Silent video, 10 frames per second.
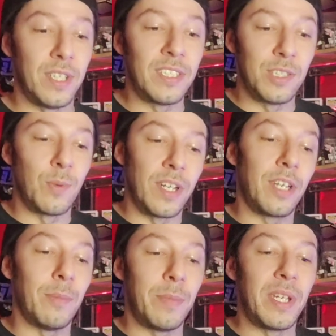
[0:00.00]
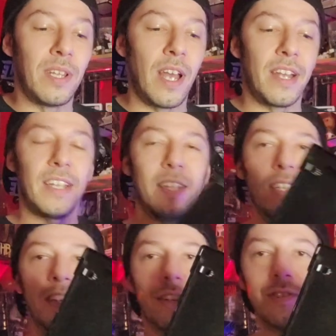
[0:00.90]
This is what it can be like. And
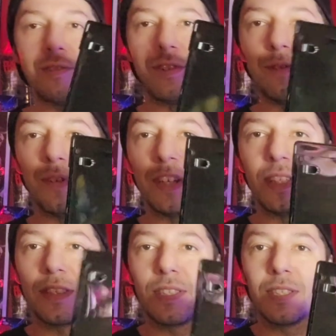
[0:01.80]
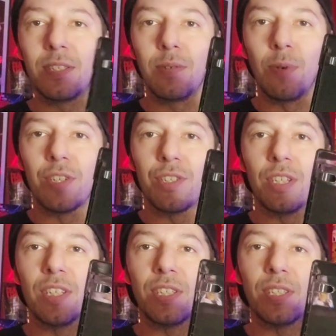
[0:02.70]
then here's your two discs, which
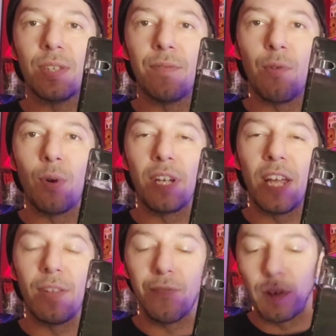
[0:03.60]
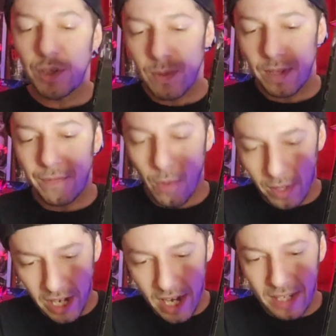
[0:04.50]
this, the 4K, the first one, the
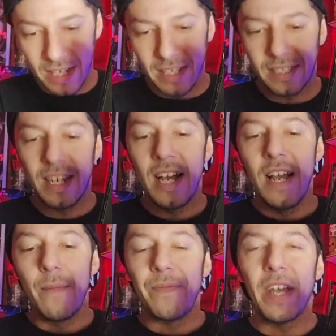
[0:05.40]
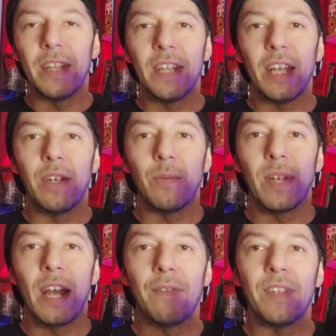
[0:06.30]
4K disc. And then
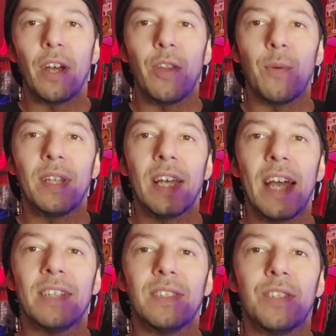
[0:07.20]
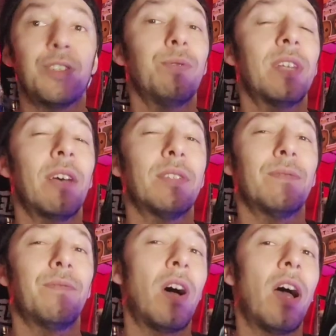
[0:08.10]
we have the other one that has the
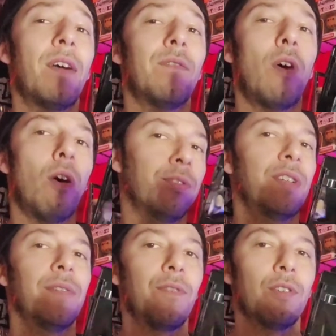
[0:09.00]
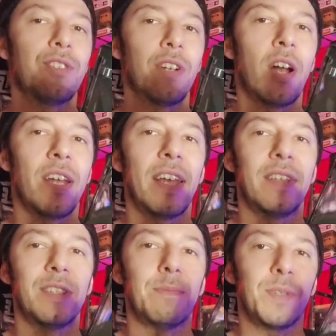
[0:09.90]
2005 alternate version on it
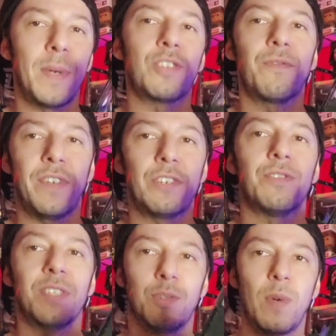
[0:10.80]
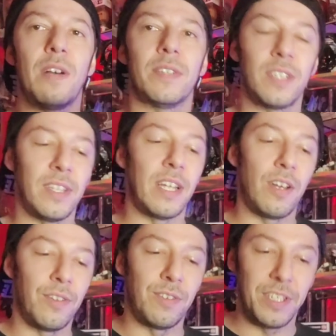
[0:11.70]
and some special features as well as on that
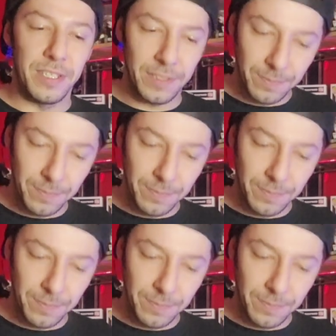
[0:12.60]
other disc.